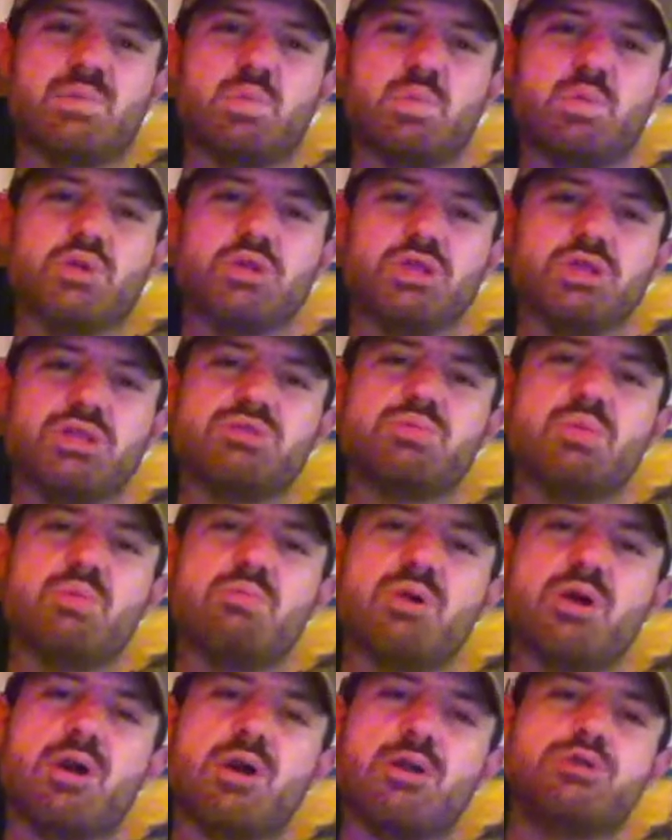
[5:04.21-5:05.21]
well, that's what
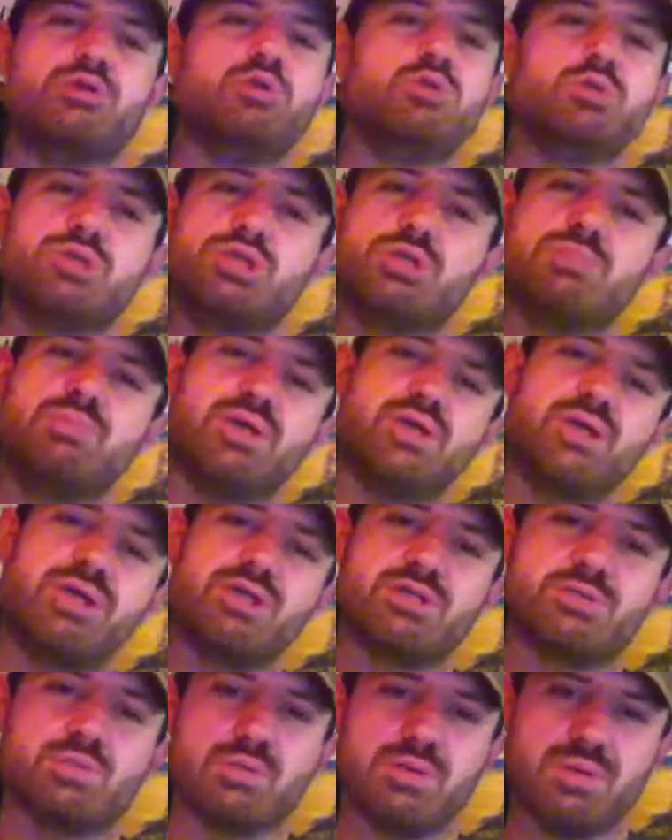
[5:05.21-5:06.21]
marriage used to be,
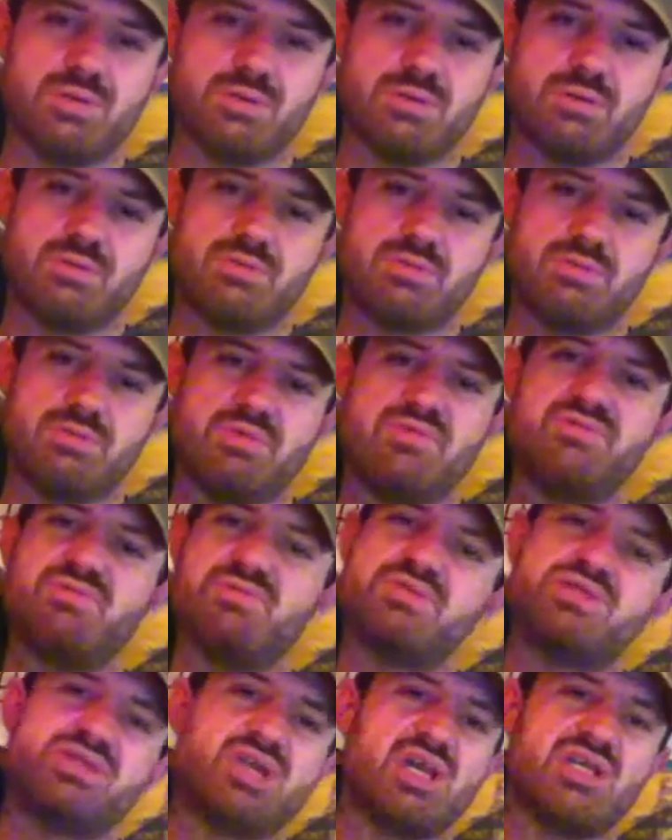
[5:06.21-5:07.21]
and it's what
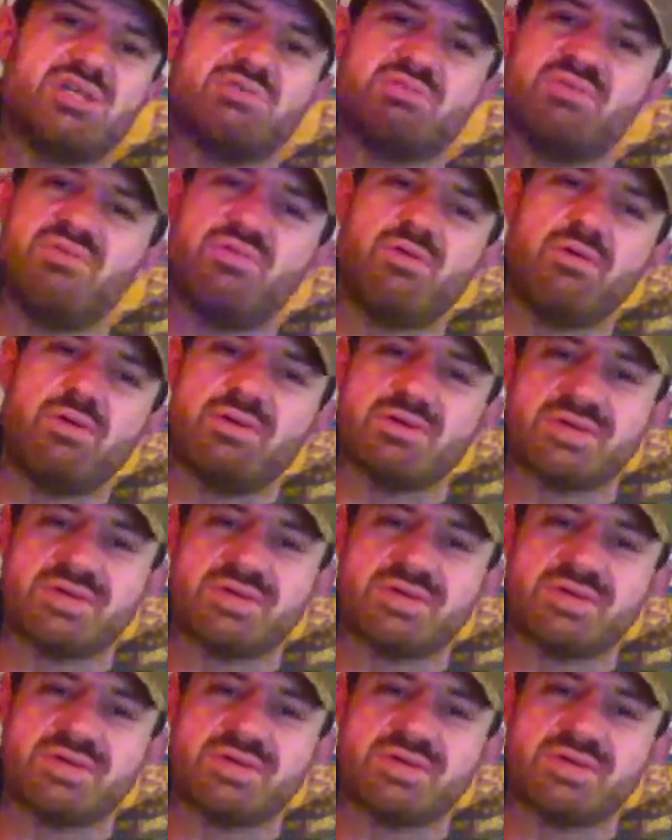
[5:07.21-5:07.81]
it's changed before.